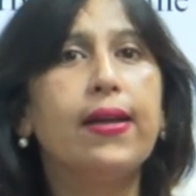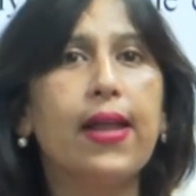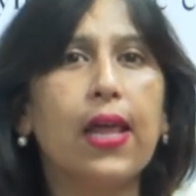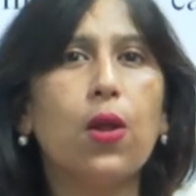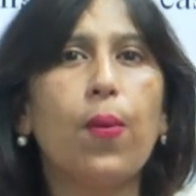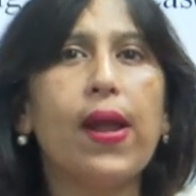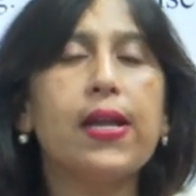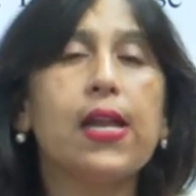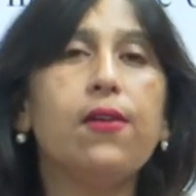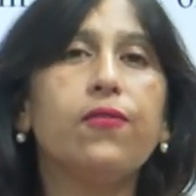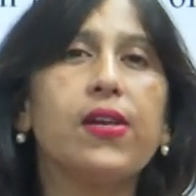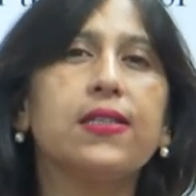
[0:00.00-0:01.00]

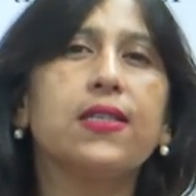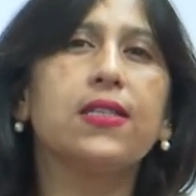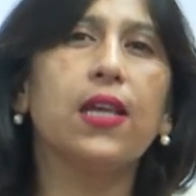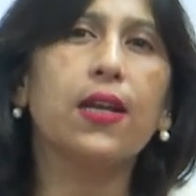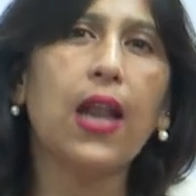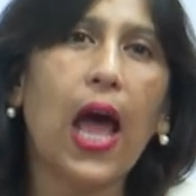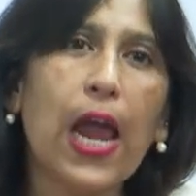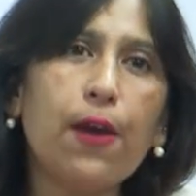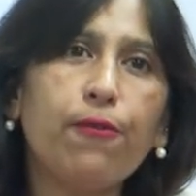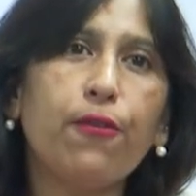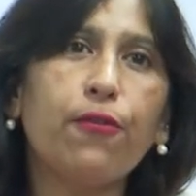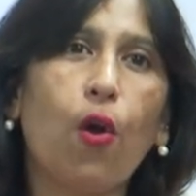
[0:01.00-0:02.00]
derivative is
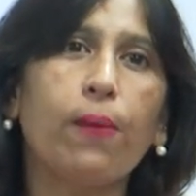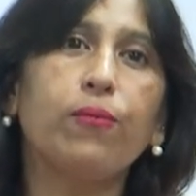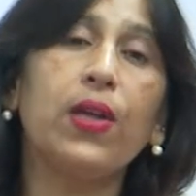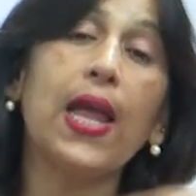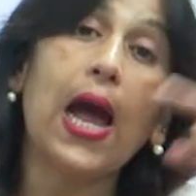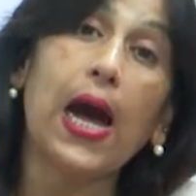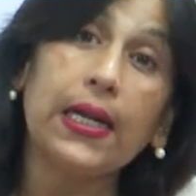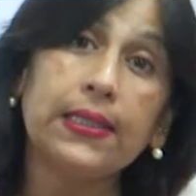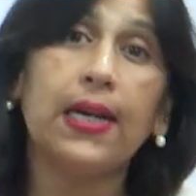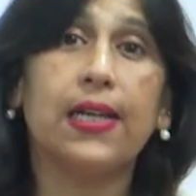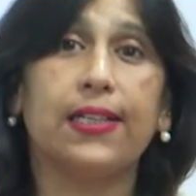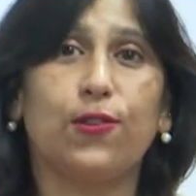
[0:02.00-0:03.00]
derived from the
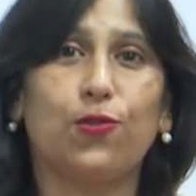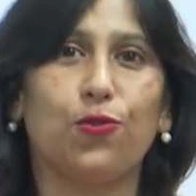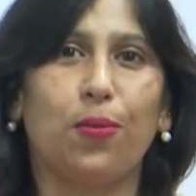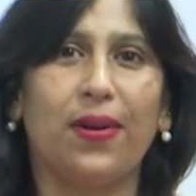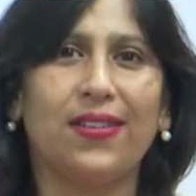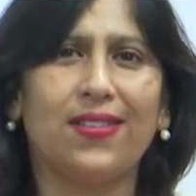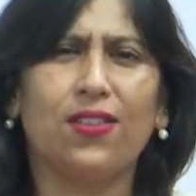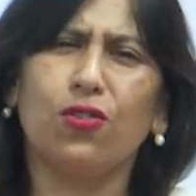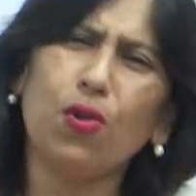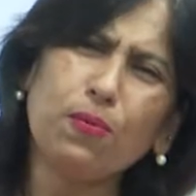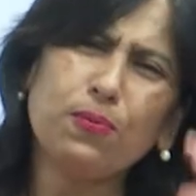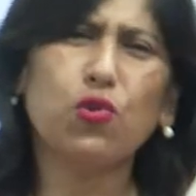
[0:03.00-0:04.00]
other instruments.
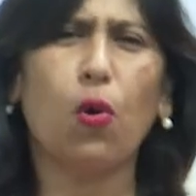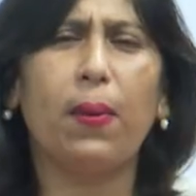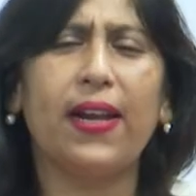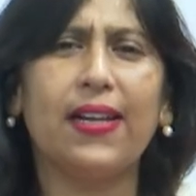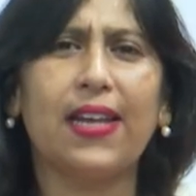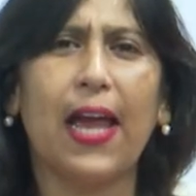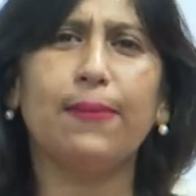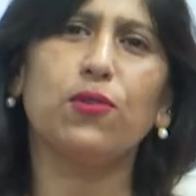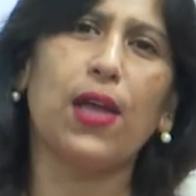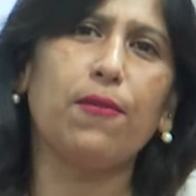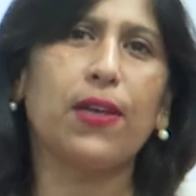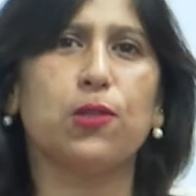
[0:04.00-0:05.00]
So many times
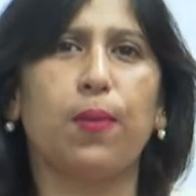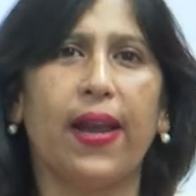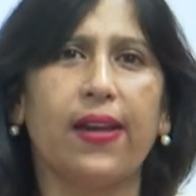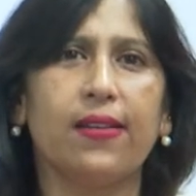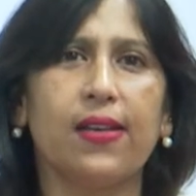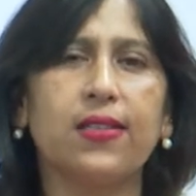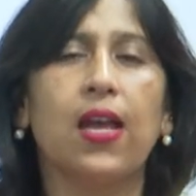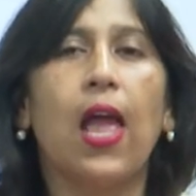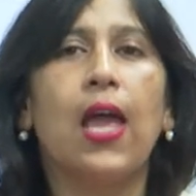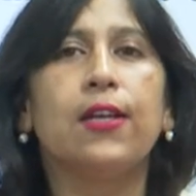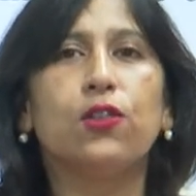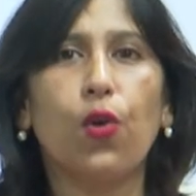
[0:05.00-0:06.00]
I have explained this.
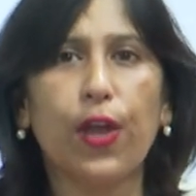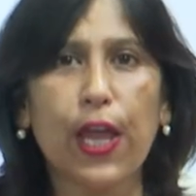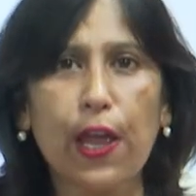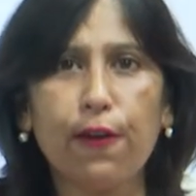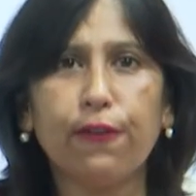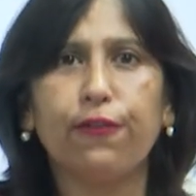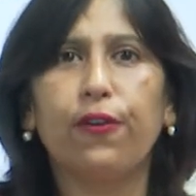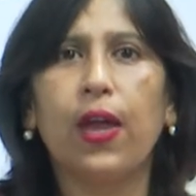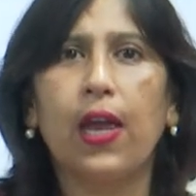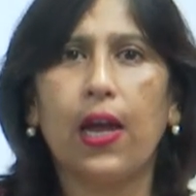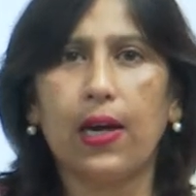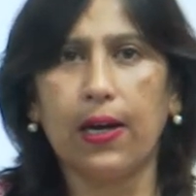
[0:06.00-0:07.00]
So, if
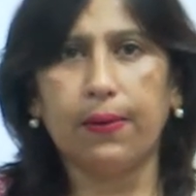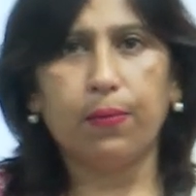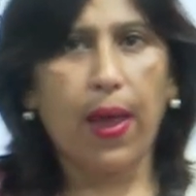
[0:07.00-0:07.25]
uh,